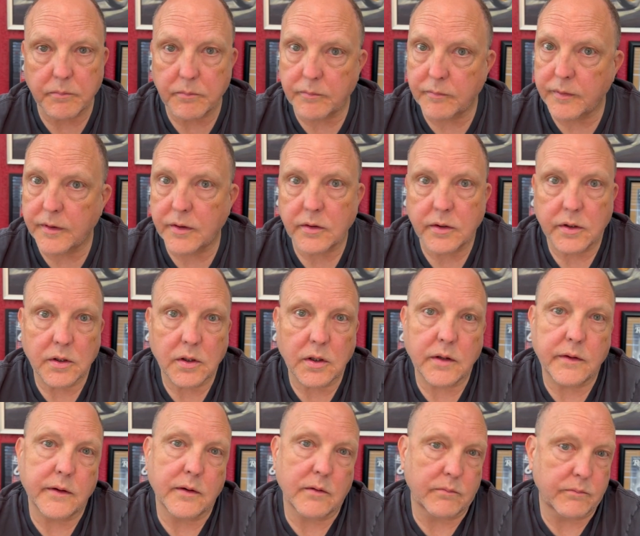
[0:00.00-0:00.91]
they're
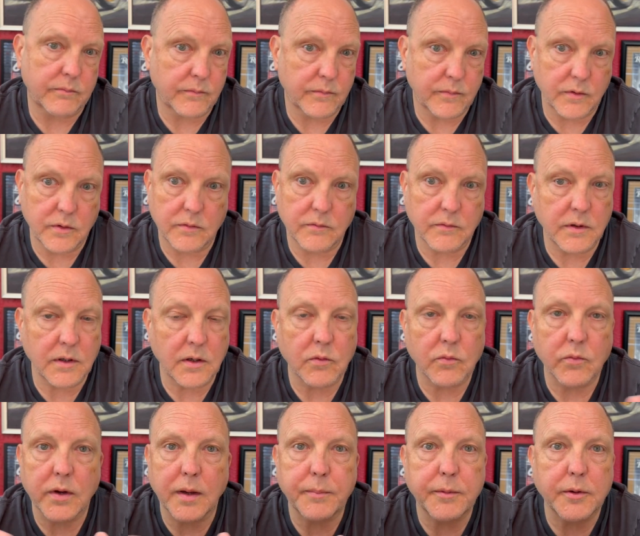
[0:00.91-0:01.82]
good. They're
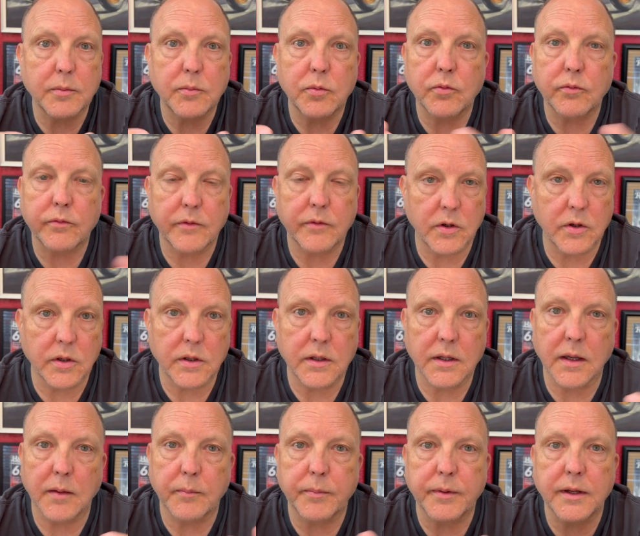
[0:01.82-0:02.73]
reputable, good
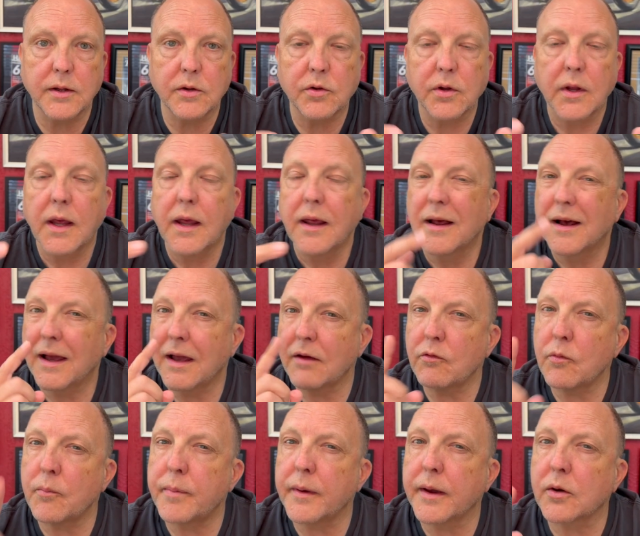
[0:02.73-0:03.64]
companies. I have
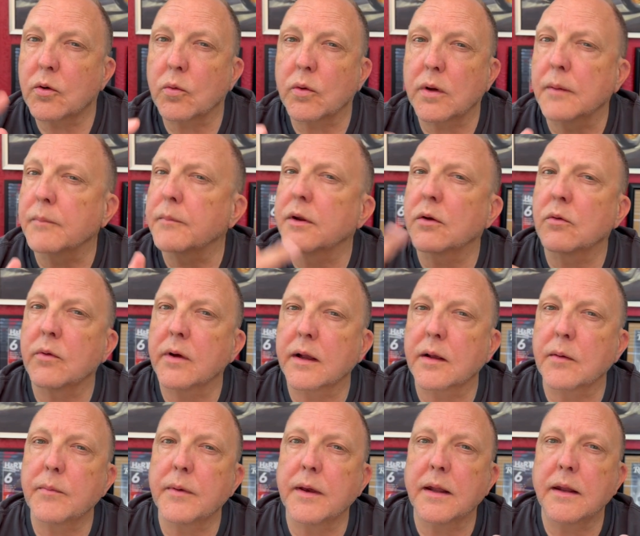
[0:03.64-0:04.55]
a better one I'm going to
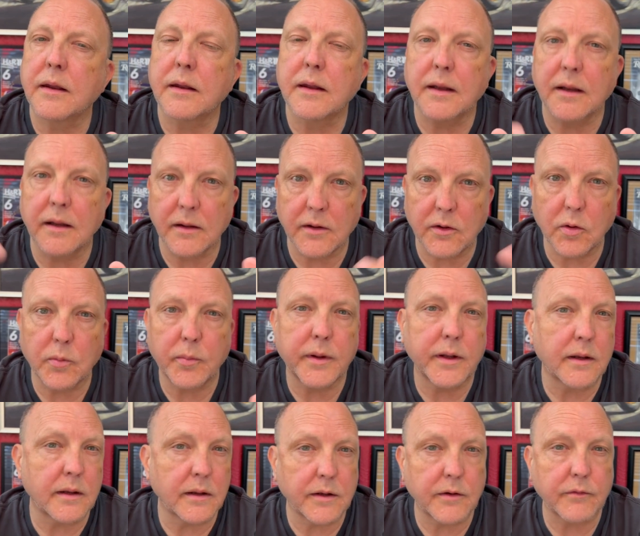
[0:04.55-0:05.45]
recommend in a little
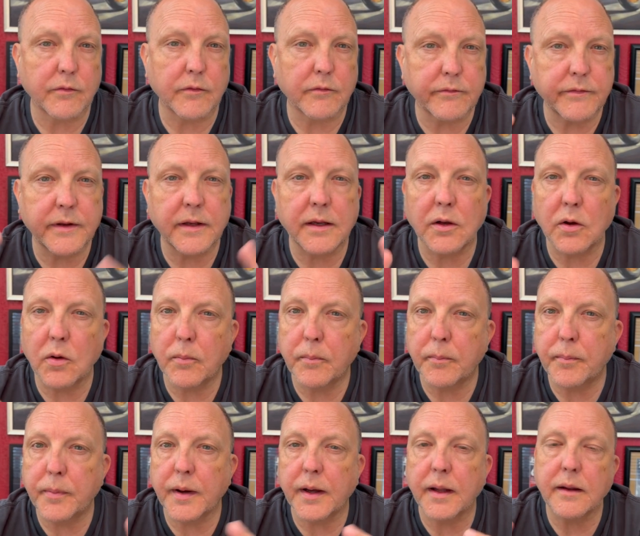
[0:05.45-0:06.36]
bit in a different video,
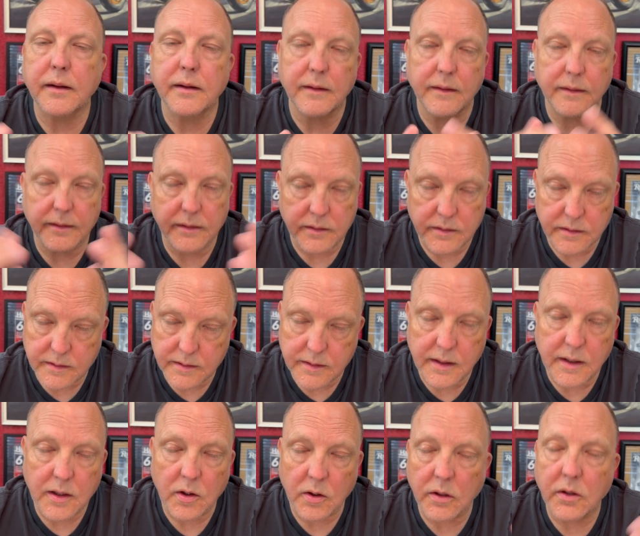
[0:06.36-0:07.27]
but
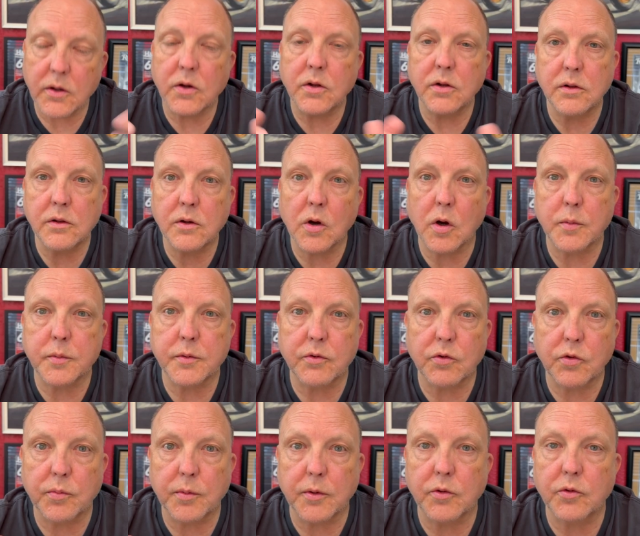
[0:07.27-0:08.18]
they are good garbage
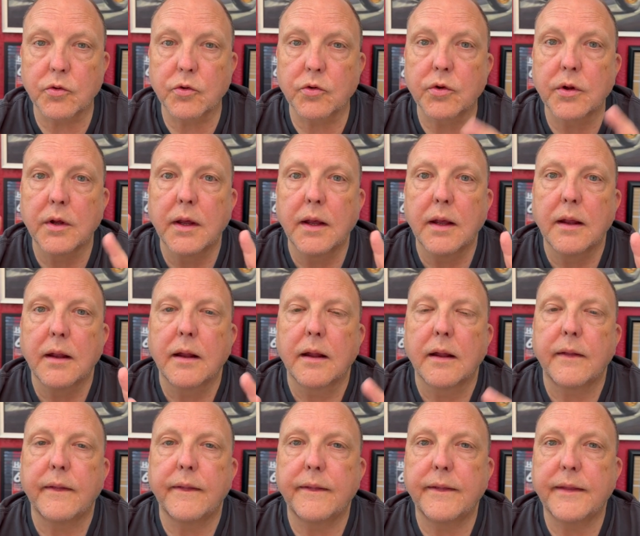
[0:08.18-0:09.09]
disposals.
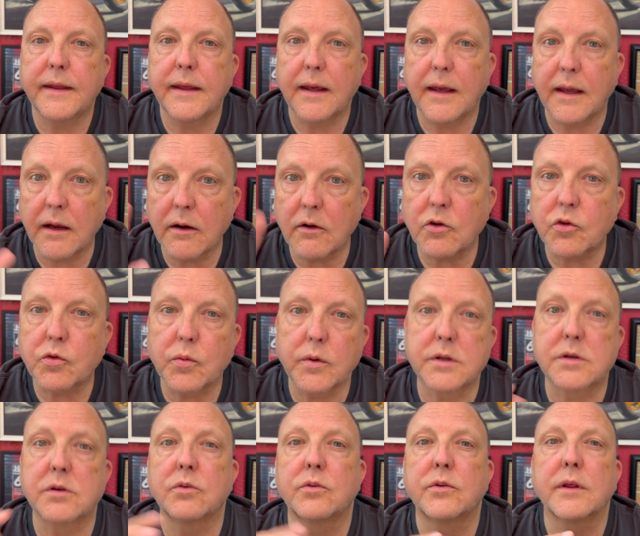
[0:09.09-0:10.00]
The air
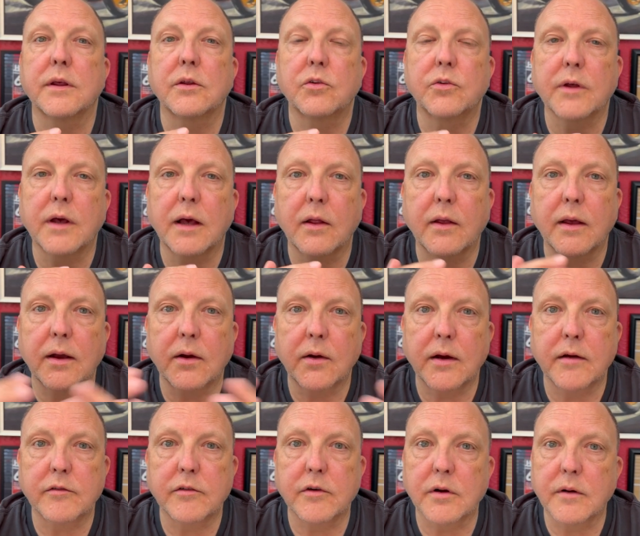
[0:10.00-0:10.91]
switches they sell,
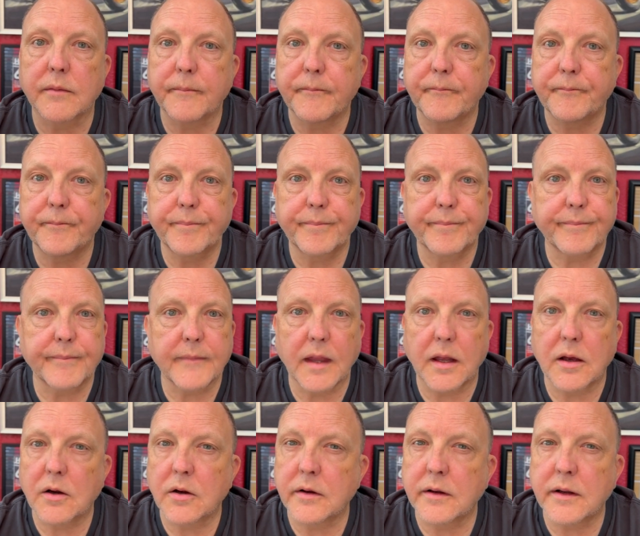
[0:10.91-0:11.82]
however,
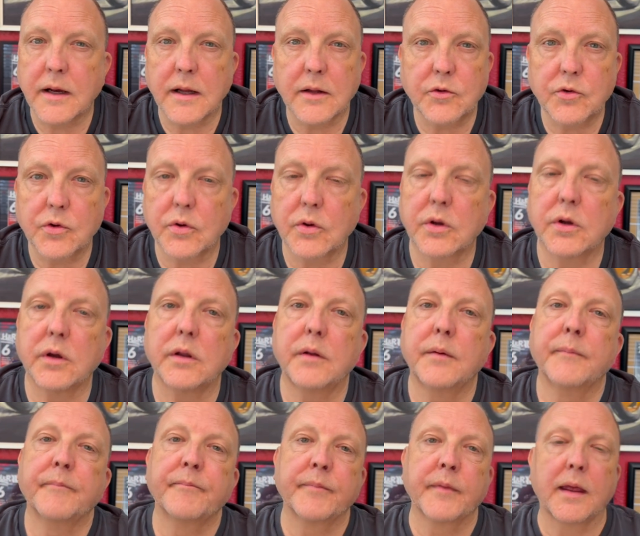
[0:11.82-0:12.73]
are not so good.
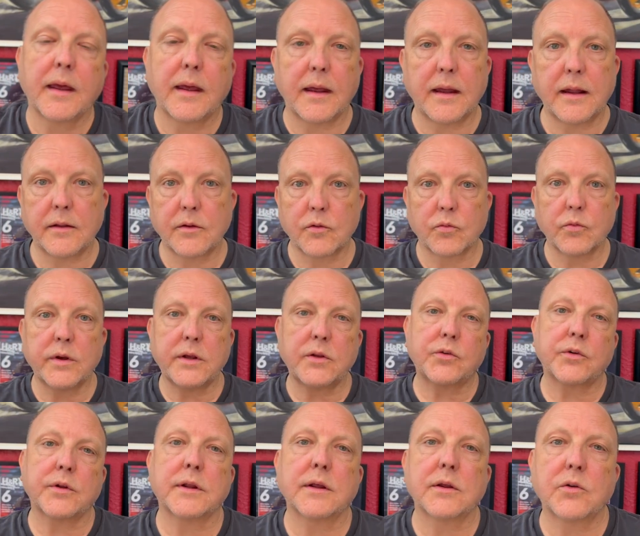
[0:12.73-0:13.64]
And the
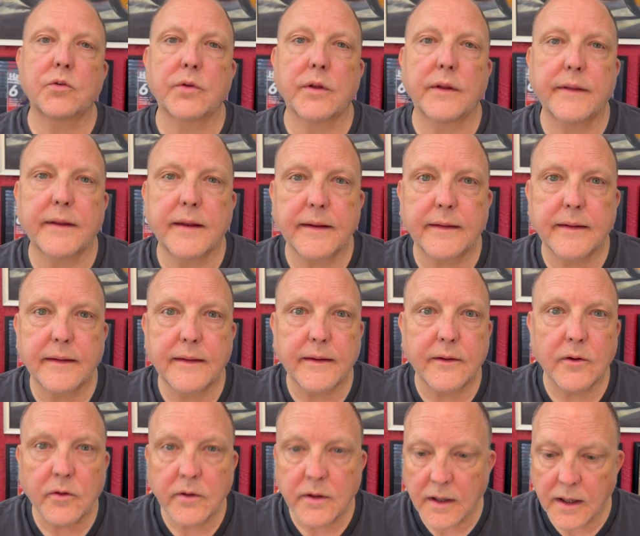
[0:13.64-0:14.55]
reason is that
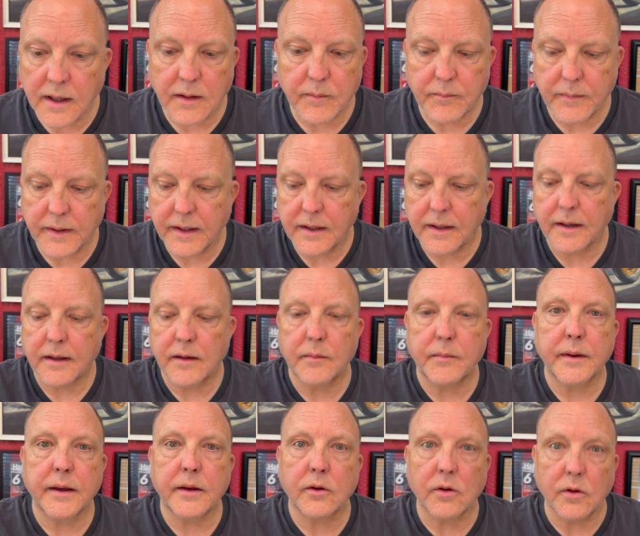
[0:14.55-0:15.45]
they're not made out of
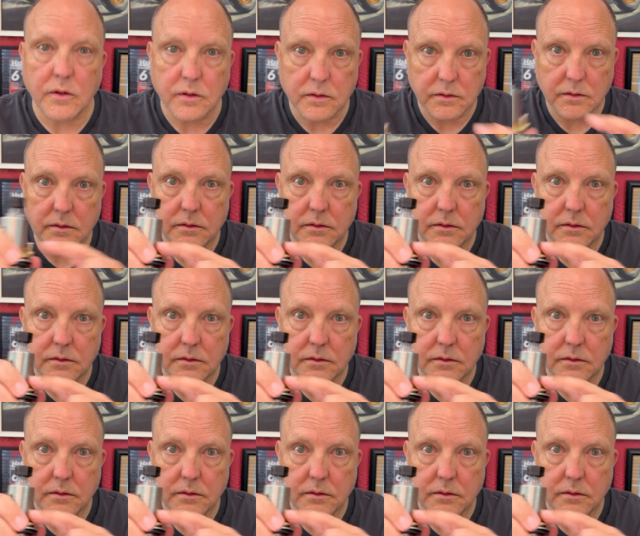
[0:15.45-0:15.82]
metal.